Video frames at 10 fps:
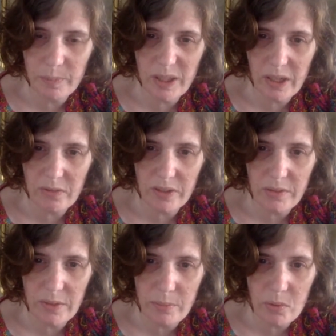carefully
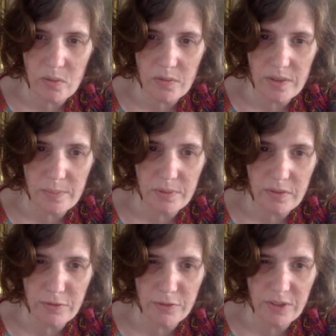remove the
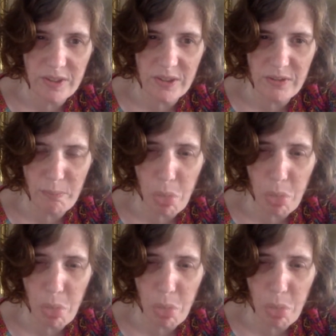pre-filled